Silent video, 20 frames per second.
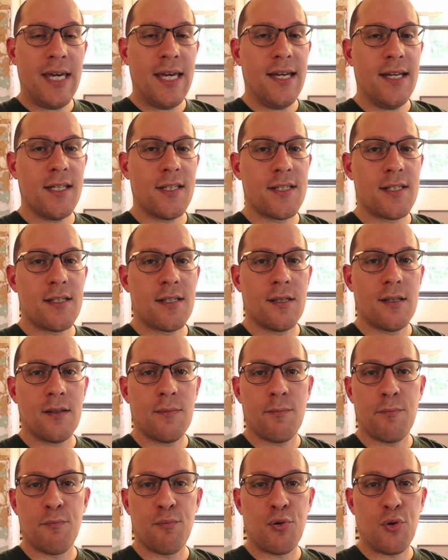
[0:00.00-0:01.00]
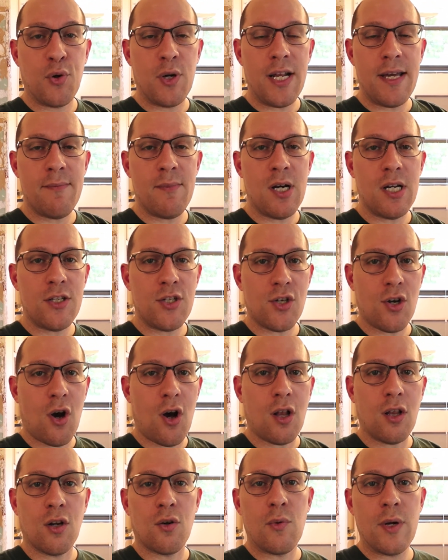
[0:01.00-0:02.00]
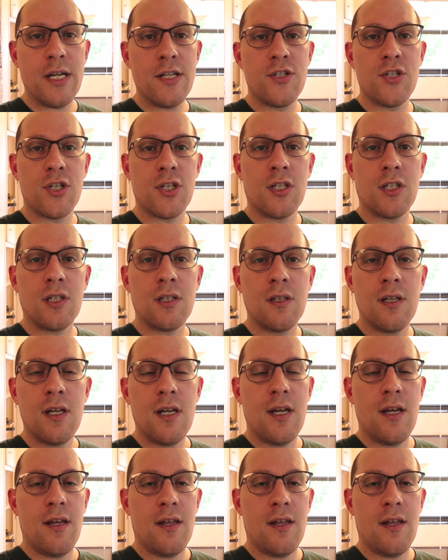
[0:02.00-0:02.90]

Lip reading: It's pretty much all original.